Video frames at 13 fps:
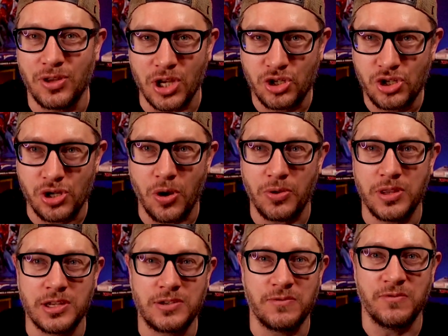they show
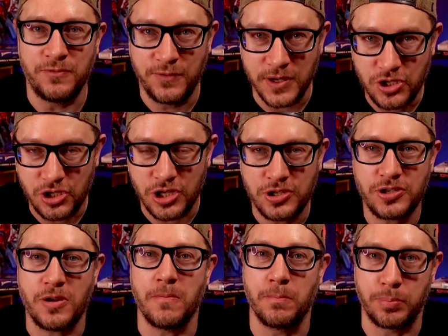this
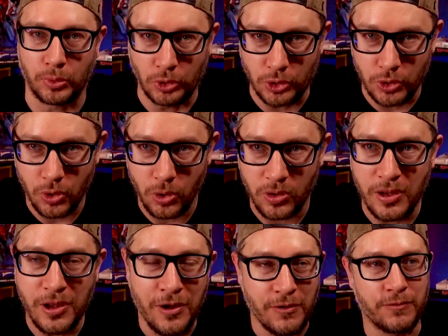vicious,
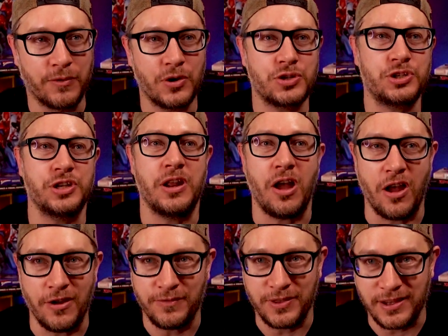brutal version
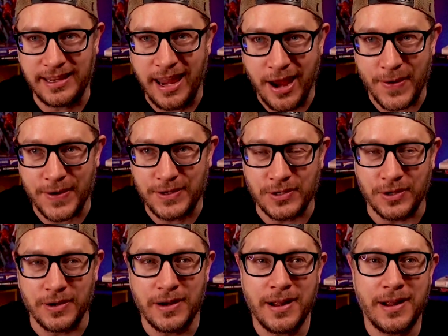of the
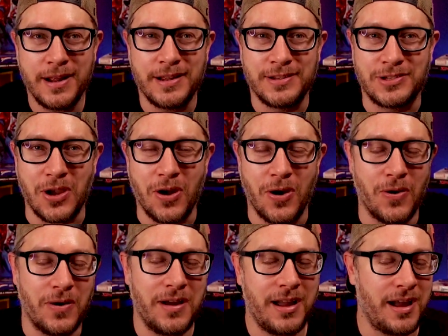character.
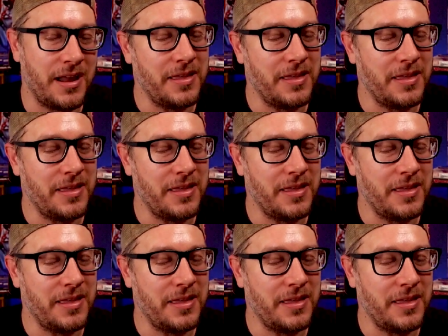So